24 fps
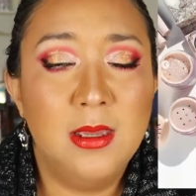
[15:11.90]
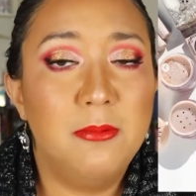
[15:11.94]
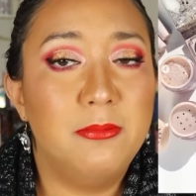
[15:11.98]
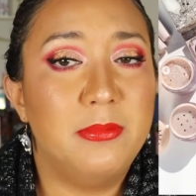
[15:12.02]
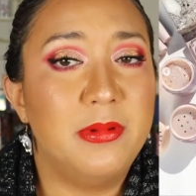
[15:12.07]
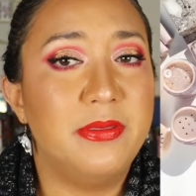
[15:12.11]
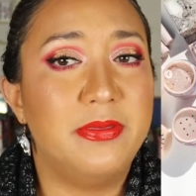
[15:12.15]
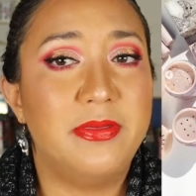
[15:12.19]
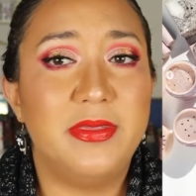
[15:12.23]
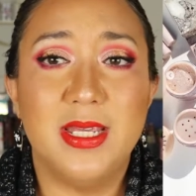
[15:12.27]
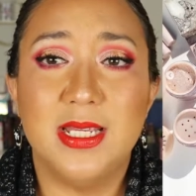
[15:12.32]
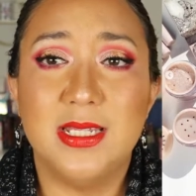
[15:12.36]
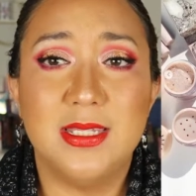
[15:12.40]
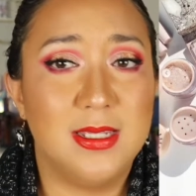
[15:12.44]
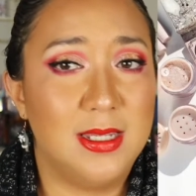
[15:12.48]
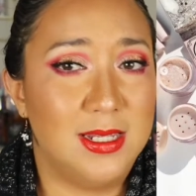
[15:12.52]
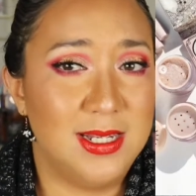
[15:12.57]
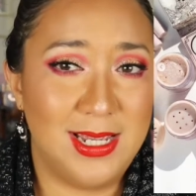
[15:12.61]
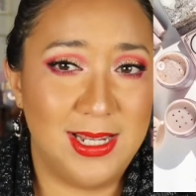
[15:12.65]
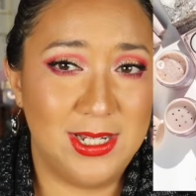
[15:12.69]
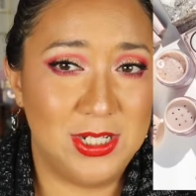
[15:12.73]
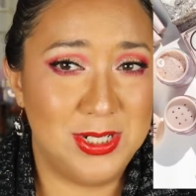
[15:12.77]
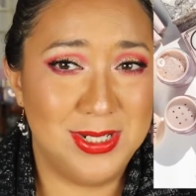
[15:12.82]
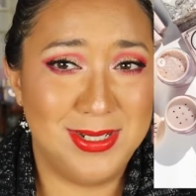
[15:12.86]
but this
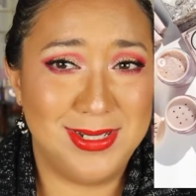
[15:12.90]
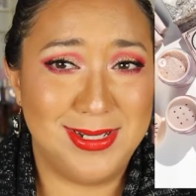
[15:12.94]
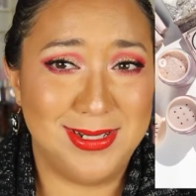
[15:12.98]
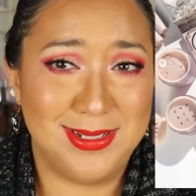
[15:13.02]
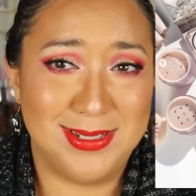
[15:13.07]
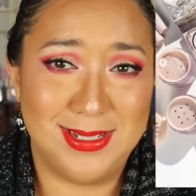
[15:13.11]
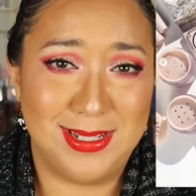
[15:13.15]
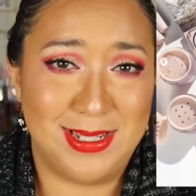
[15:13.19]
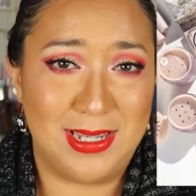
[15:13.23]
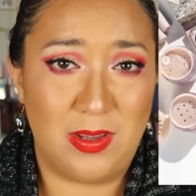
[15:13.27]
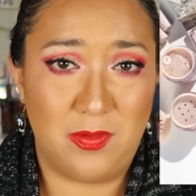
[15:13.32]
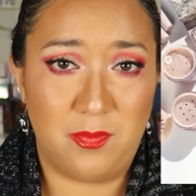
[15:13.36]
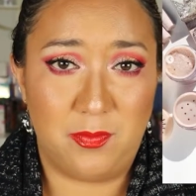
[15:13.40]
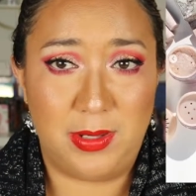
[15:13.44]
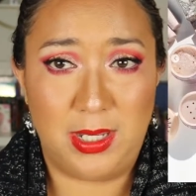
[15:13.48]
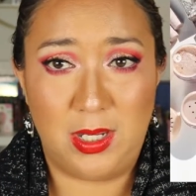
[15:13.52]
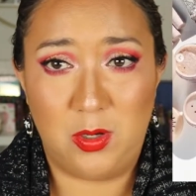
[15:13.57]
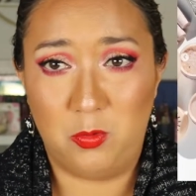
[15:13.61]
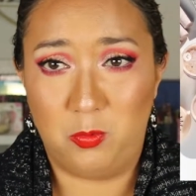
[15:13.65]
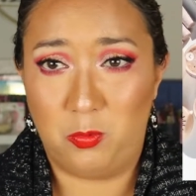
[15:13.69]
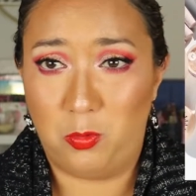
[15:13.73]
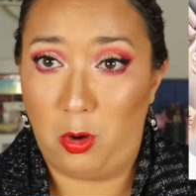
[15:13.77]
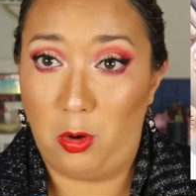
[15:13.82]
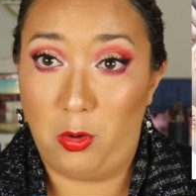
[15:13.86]
collection doesn't give me
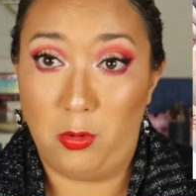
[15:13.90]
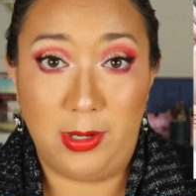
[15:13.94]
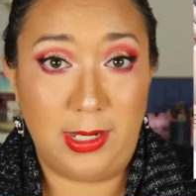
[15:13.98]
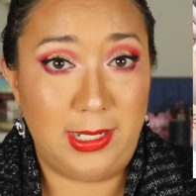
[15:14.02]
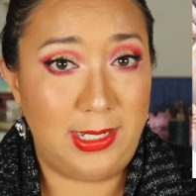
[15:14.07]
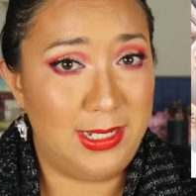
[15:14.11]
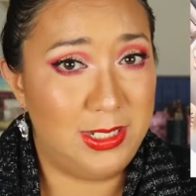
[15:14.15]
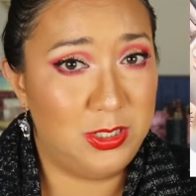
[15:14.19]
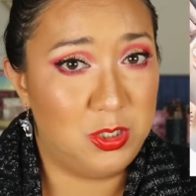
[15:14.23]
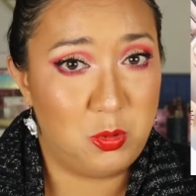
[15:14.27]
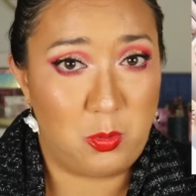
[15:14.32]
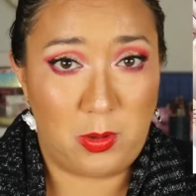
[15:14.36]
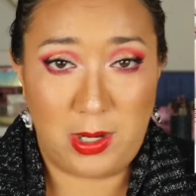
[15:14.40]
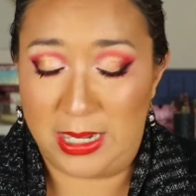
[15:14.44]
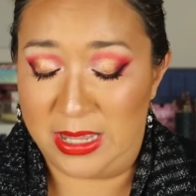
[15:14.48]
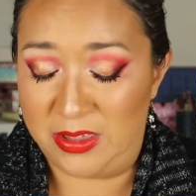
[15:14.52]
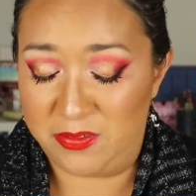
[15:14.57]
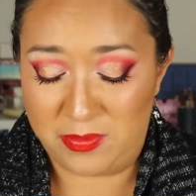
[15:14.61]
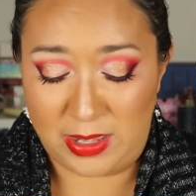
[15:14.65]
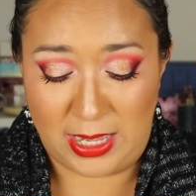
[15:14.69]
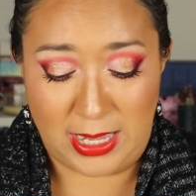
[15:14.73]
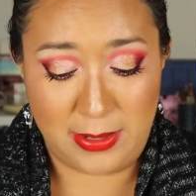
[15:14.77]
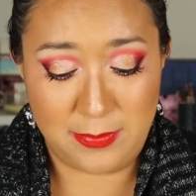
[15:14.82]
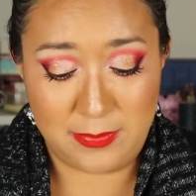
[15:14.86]
Roaring twenty
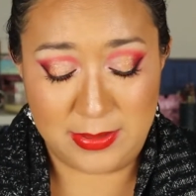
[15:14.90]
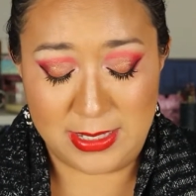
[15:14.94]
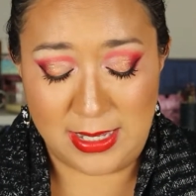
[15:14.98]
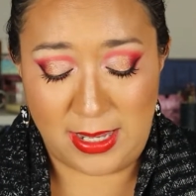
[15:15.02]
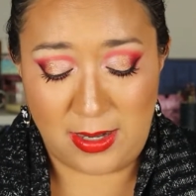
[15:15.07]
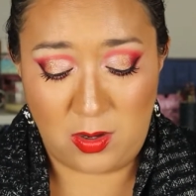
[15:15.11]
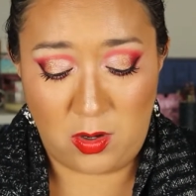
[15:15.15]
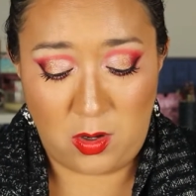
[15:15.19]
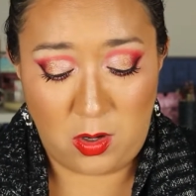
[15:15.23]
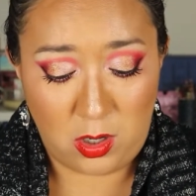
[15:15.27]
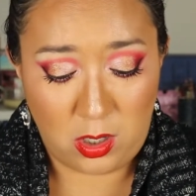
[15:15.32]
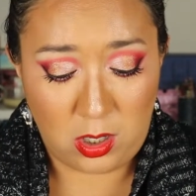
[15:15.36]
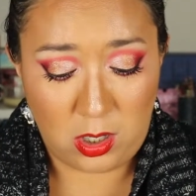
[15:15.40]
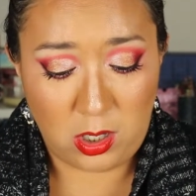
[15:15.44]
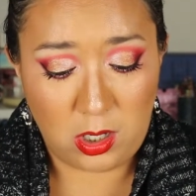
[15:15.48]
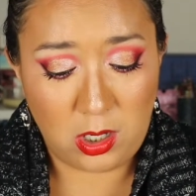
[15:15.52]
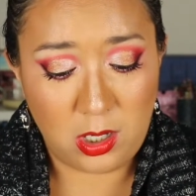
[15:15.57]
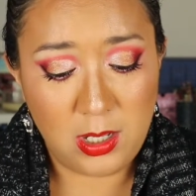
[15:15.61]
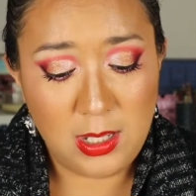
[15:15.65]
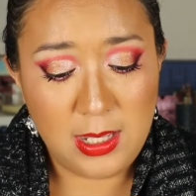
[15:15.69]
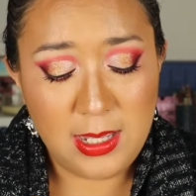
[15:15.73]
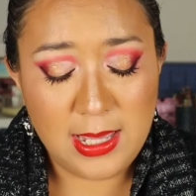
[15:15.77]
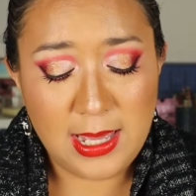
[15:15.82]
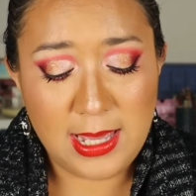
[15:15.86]
vibes at
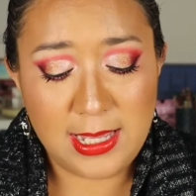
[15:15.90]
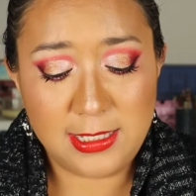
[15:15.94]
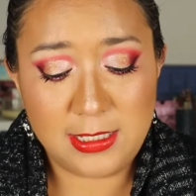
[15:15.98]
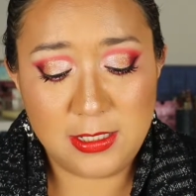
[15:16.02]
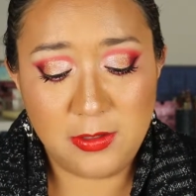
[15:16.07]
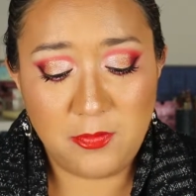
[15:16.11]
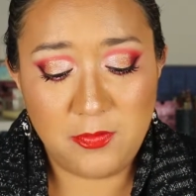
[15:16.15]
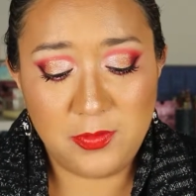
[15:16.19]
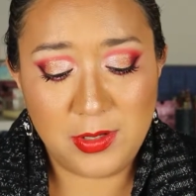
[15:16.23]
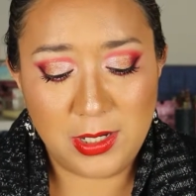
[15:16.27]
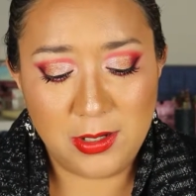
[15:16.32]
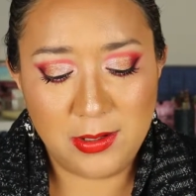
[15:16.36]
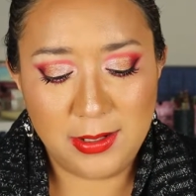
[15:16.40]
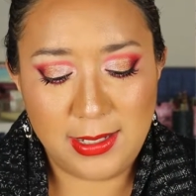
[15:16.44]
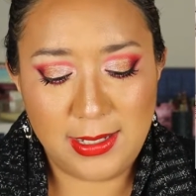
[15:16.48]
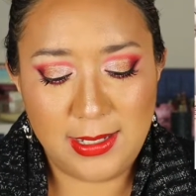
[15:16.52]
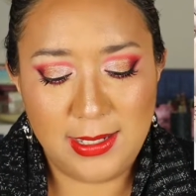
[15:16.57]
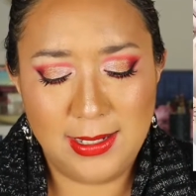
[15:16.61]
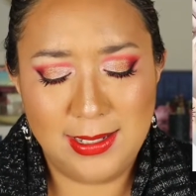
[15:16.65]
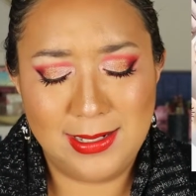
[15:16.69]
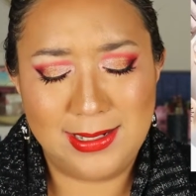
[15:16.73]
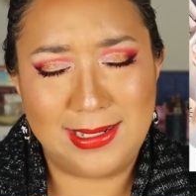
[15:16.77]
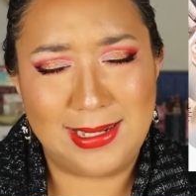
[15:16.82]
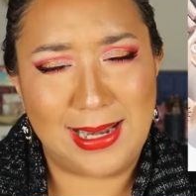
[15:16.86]
all. It's a very
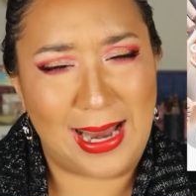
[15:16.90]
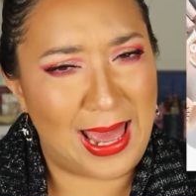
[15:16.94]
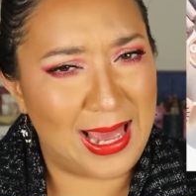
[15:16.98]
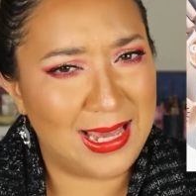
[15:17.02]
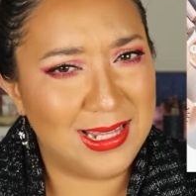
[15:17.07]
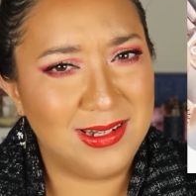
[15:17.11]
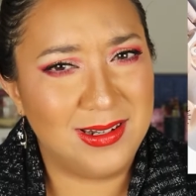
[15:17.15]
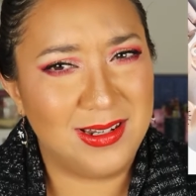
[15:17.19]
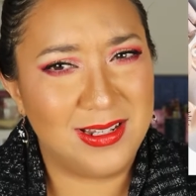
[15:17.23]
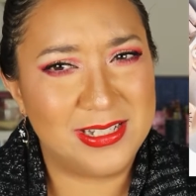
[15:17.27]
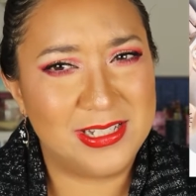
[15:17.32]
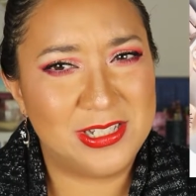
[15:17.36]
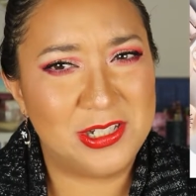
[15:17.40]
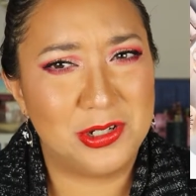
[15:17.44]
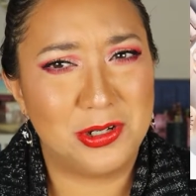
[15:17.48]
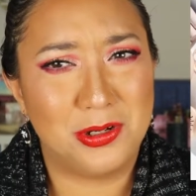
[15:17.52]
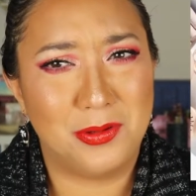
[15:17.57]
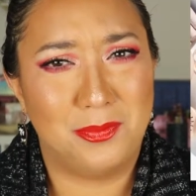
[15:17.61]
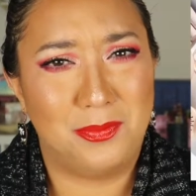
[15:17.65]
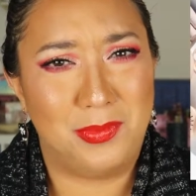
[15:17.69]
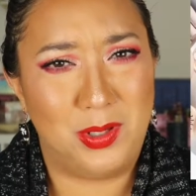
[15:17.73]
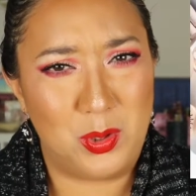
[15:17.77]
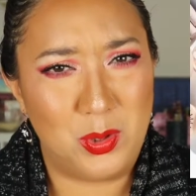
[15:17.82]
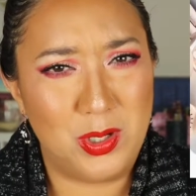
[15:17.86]
lackluster,
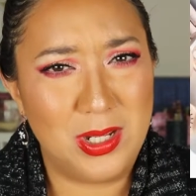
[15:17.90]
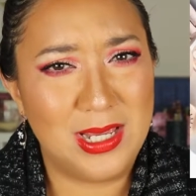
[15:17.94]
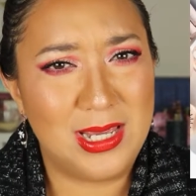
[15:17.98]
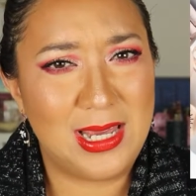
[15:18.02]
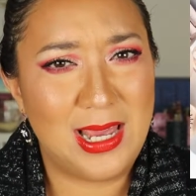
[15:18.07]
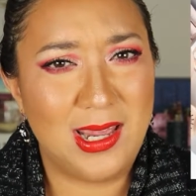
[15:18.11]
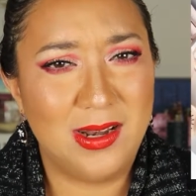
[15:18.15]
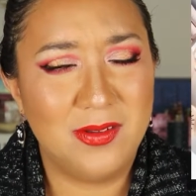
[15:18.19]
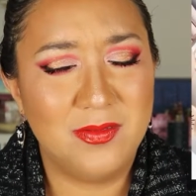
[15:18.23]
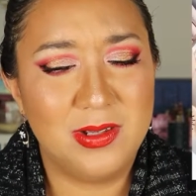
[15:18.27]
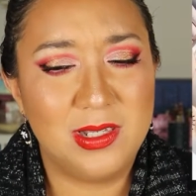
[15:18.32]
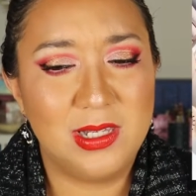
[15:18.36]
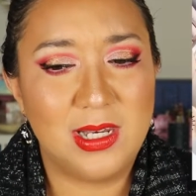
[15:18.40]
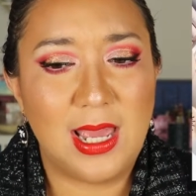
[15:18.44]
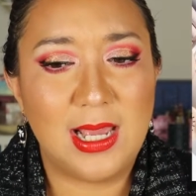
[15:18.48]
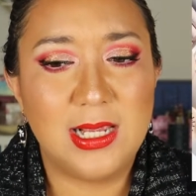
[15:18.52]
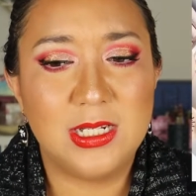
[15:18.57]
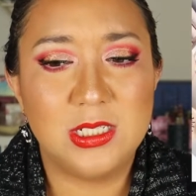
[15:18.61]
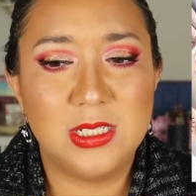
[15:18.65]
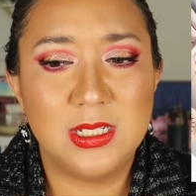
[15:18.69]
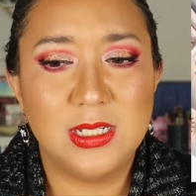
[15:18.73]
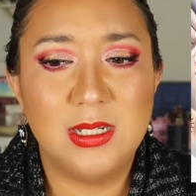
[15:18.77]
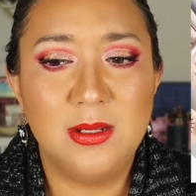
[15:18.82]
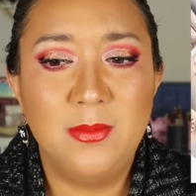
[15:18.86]
muted kind of
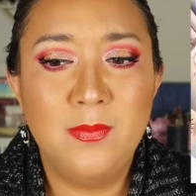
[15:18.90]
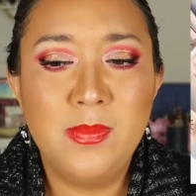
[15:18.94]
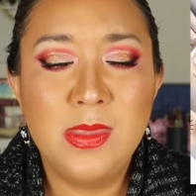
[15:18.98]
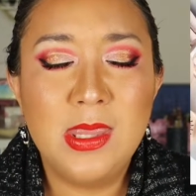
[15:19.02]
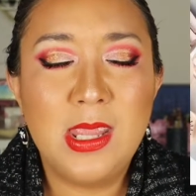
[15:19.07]
collection.